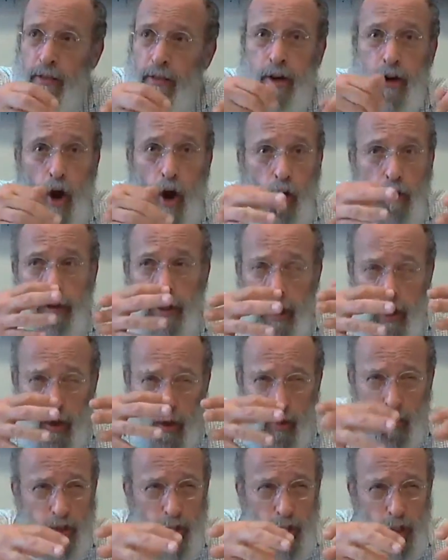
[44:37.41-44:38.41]
They're only
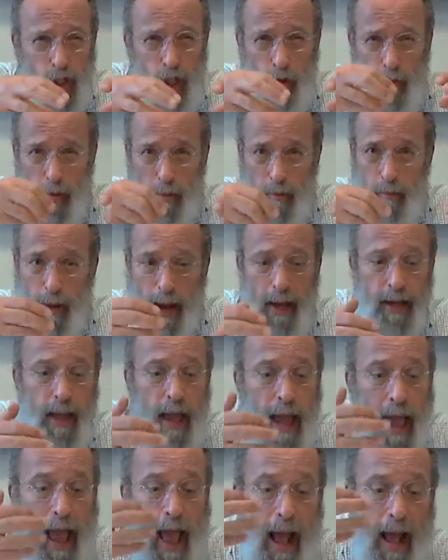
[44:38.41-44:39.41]
using the human
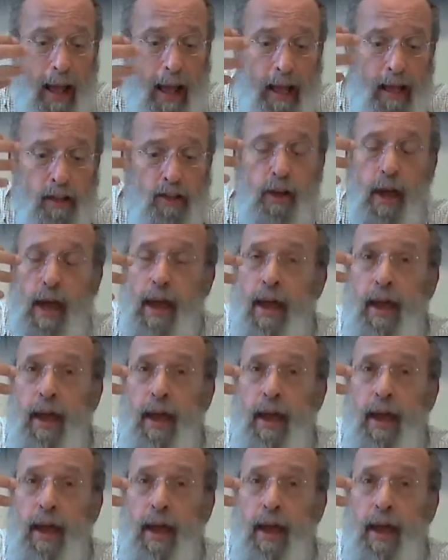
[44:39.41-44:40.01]
body as